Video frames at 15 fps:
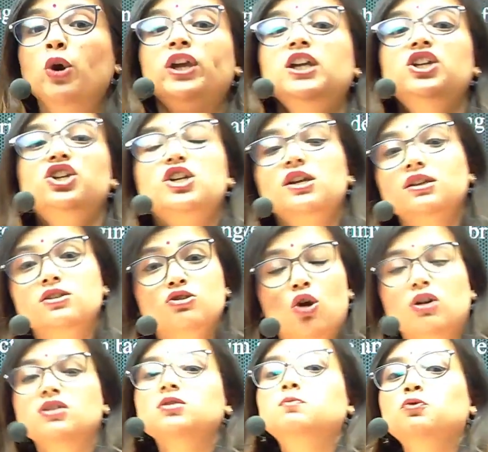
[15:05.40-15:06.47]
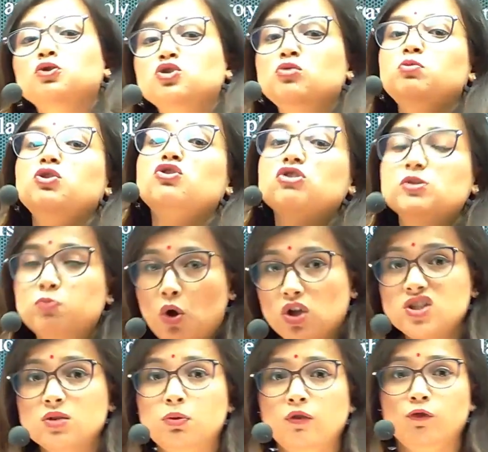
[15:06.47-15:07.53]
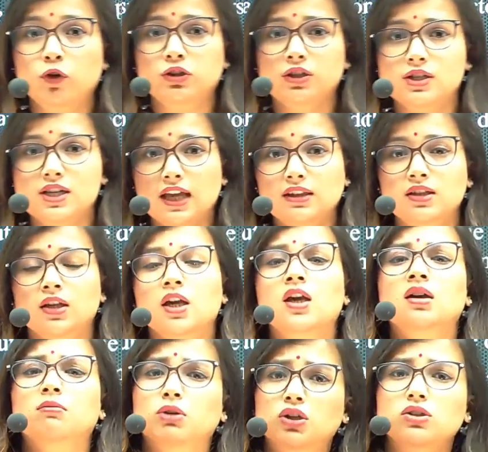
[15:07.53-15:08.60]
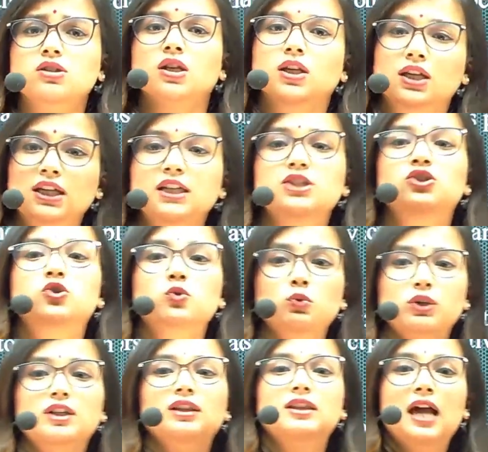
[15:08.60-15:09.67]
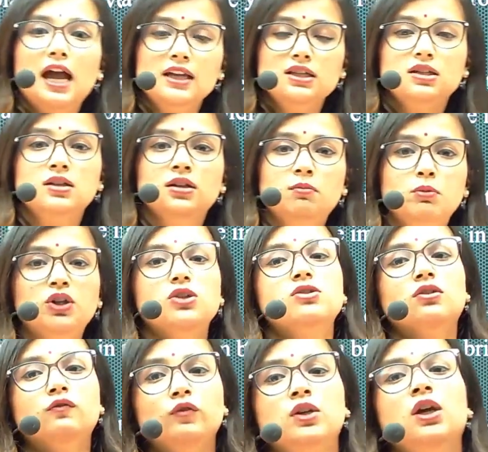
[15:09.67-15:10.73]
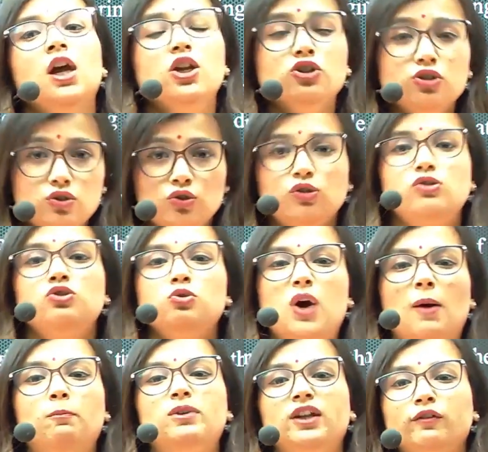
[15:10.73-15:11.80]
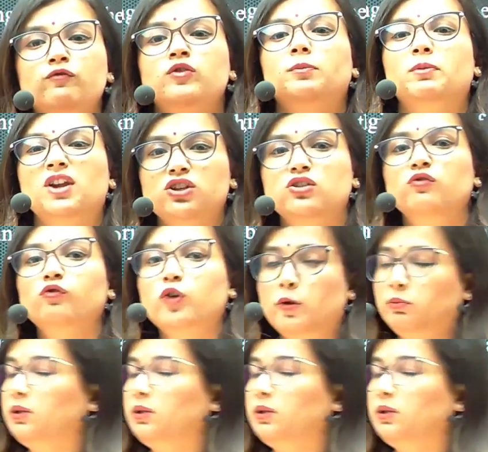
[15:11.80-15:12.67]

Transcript: he is not supposed to be responsible for the death, because he is doing that because of just to uplift the patient from